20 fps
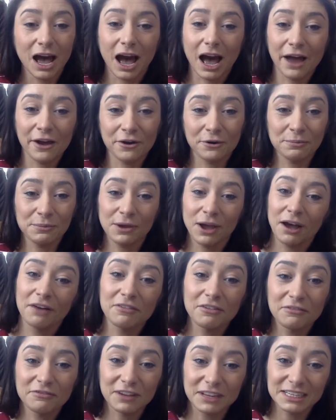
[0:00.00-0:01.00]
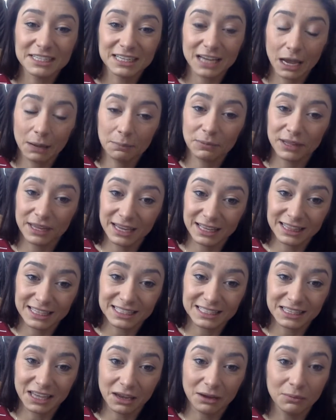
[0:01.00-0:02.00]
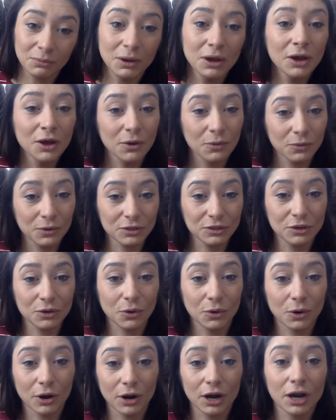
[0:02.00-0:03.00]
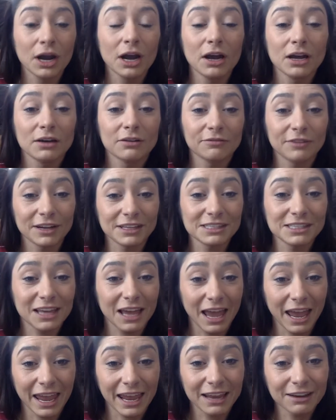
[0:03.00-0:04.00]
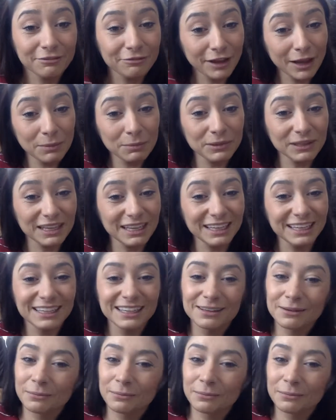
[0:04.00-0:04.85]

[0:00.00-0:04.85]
I hope you have a fun time playing this game with your friends and family.